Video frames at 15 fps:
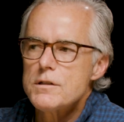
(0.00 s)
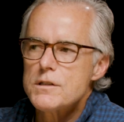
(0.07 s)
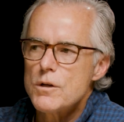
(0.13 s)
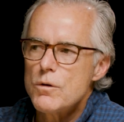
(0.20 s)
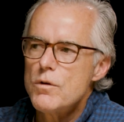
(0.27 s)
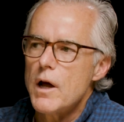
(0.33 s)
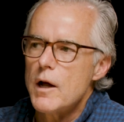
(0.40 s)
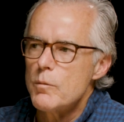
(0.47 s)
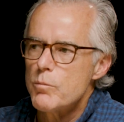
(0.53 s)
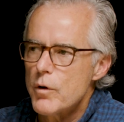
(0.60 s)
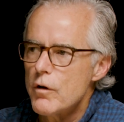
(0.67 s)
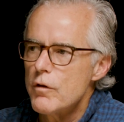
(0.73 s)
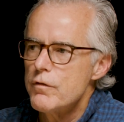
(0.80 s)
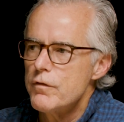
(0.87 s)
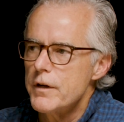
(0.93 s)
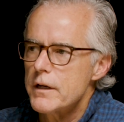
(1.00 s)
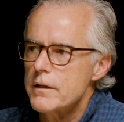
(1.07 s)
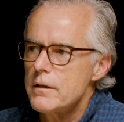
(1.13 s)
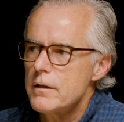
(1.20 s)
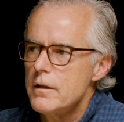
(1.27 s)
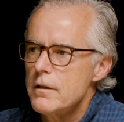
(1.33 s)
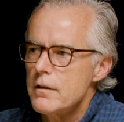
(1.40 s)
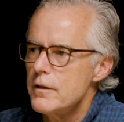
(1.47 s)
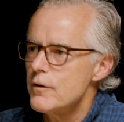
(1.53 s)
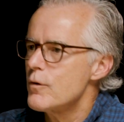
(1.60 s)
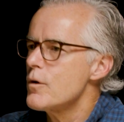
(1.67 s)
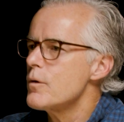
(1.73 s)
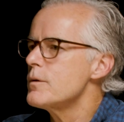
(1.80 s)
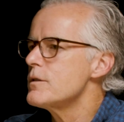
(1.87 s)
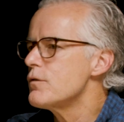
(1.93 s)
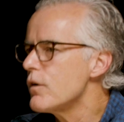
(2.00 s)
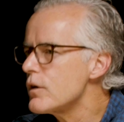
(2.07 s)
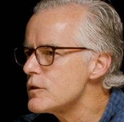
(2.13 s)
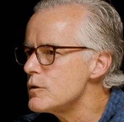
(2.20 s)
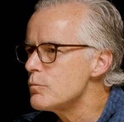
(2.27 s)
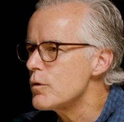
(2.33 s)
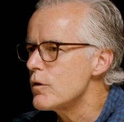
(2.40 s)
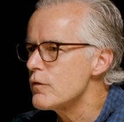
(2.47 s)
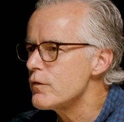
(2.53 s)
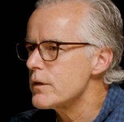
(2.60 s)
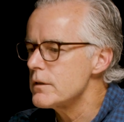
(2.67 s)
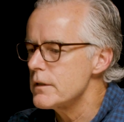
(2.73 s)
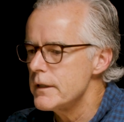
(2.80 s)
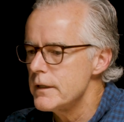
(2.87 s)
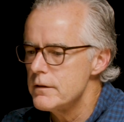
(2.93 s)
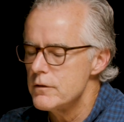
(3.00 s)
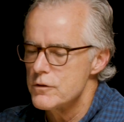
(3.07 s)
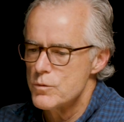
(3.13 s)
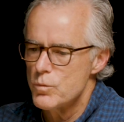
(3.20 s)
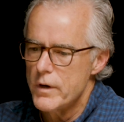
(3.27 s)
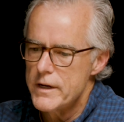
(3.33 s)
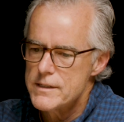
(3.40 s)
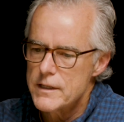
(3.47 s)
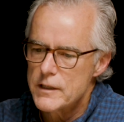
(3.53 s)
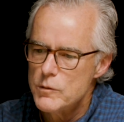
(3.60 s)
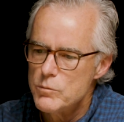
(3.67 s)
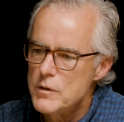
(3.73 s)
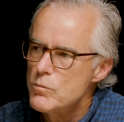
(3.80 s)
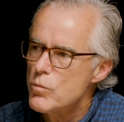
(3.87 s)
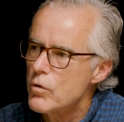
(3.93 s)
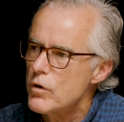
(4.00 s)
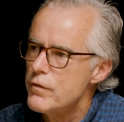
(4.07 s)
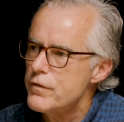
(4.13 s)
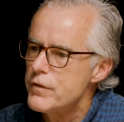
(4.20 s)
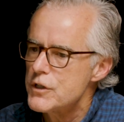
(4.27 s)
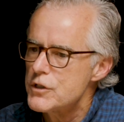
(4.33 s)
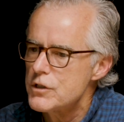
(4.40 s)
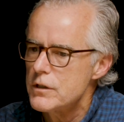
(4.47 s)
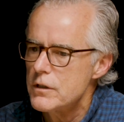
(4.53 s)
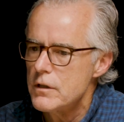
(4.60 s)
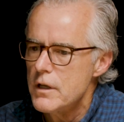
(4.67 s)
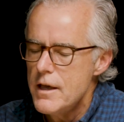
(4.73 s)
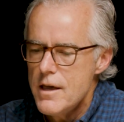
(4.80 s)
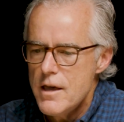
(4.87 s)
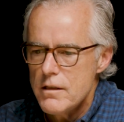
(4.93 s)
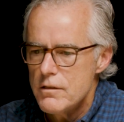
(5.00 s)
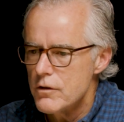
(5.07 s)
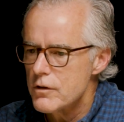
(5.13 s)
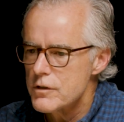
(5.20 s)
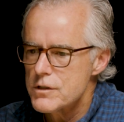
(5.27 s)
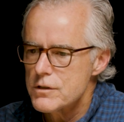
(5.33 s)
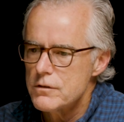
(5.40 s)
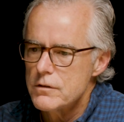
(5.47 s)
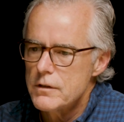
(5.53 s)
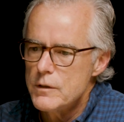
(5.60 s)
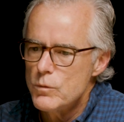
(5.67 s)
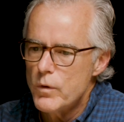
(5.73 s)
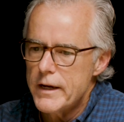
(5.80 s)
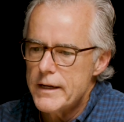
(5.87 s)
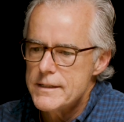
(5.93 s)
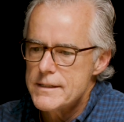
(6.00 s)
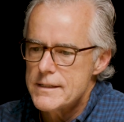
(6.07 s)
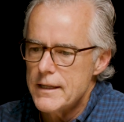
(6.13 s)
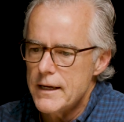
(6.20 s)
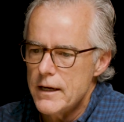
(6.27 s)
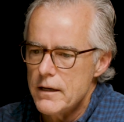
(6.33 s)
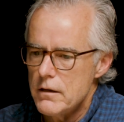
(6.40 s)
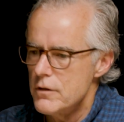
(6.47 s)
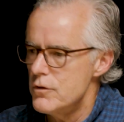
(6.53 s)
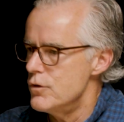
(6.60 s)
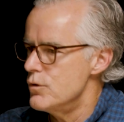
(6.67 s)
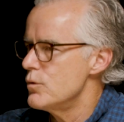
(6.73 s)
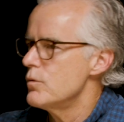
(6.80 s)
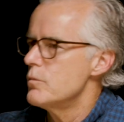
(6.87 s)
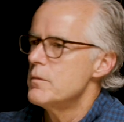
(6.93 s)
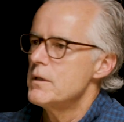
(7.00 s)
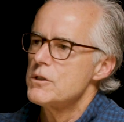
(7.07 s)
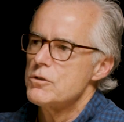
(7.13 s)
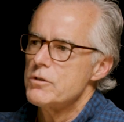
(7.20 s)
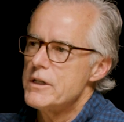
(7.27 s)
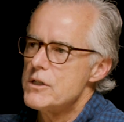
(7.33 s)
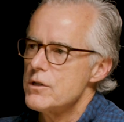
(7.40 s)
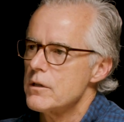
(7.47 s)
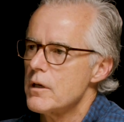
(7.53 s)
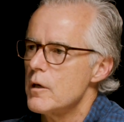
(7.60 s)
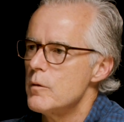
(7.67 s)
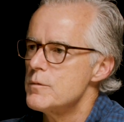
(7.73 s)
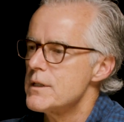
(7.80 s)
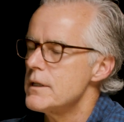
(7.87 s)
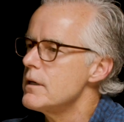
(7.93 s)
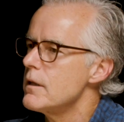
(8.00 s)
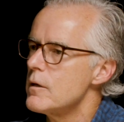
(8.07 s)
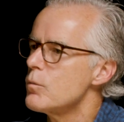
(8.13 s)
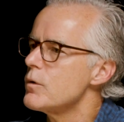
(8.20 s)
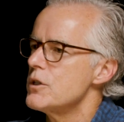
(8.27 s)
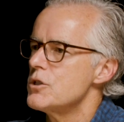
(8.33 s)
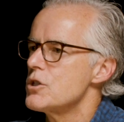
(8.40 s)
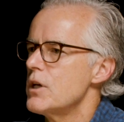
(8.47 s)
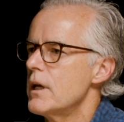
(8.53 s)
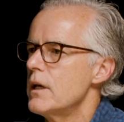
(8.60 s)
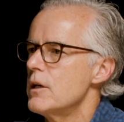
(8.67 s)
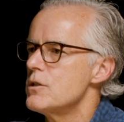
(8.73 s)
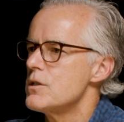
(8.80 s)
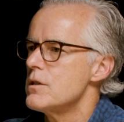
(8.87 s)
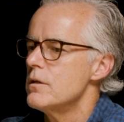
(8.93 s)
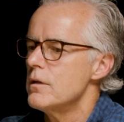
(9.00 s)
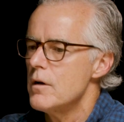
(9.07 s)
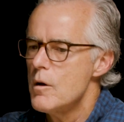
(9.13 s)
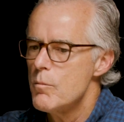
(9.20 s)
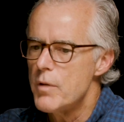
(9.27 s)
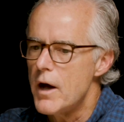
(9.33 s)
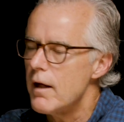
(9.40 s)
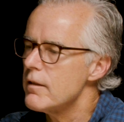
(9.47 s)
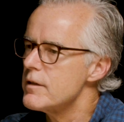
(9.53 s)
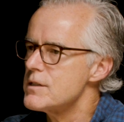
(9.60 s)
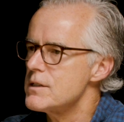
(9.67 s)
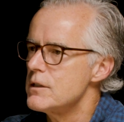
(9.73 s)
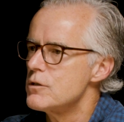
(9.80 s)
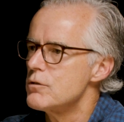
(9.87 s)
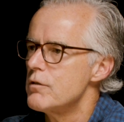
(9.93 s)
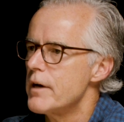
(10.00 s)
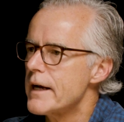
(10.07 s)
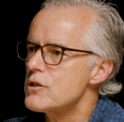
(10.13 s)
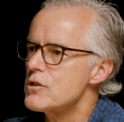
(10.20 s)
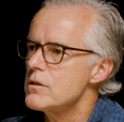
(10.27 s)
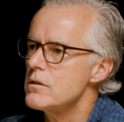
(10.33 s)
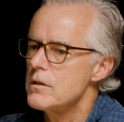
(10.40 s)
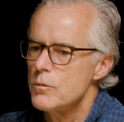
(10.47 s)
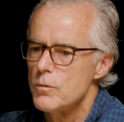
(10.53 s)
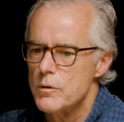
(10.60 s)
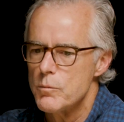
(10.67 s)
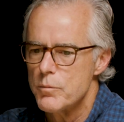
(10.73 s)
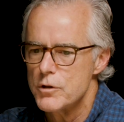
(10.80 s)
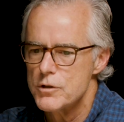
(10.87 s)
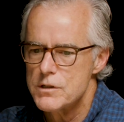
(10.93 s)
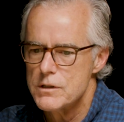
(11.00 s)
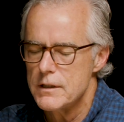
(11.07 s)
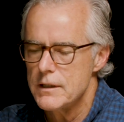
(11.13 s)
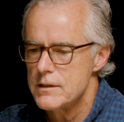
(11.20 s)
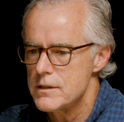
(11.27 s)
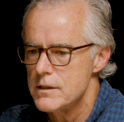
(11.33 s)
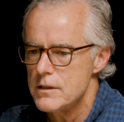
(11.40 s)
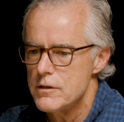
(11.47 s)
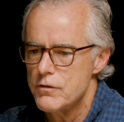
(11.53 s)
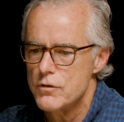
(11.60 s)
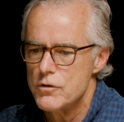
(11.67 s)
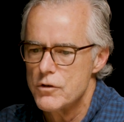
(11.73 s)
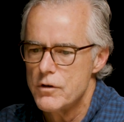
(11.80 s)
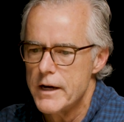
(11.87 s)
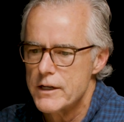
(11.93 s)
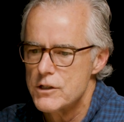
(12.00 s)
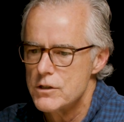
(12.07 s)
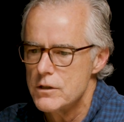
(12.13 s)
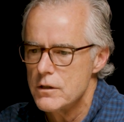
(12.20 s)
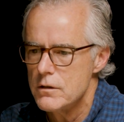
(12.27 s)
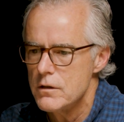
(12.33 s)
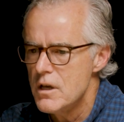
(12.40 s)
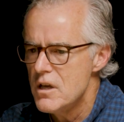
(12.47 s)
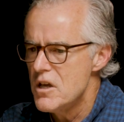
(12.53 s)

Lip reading: also not perfect. They don't always function perfectly. There's ways they could be more efficient. There are certainly ways that a new administration comes in and they want to change the policy direction. They want to push things in a different direction,